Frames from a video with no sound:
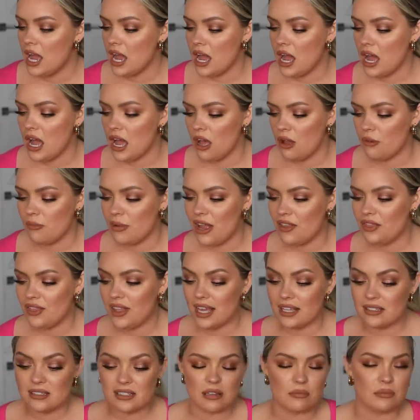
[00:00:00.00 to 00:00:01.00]
Um, and
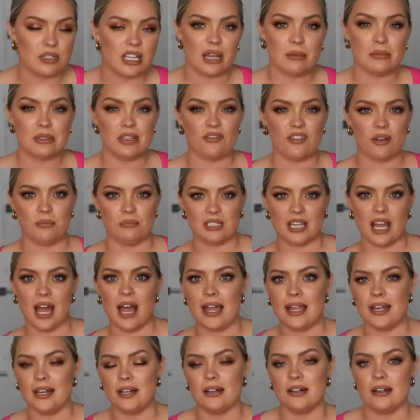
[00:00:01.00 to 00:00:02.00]
then sometimes if I'm
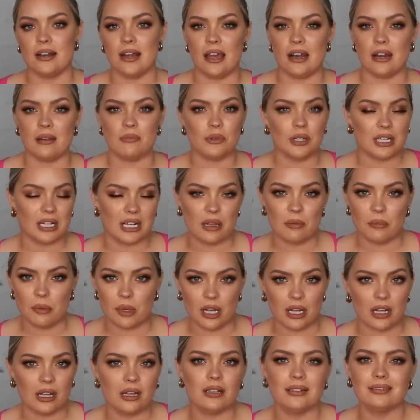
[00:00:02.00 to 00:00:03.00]
tired and I'm reading a
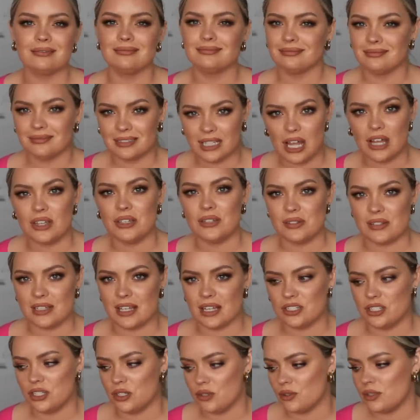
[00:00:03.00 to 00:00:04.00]
book, I'll use
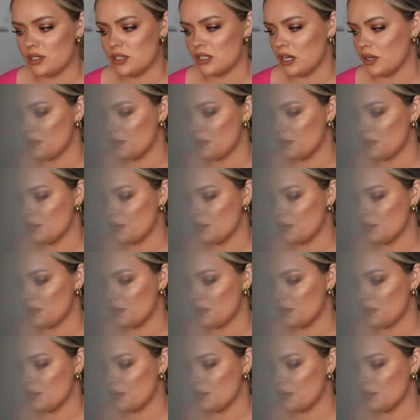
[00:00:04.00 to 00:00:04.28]
that too. So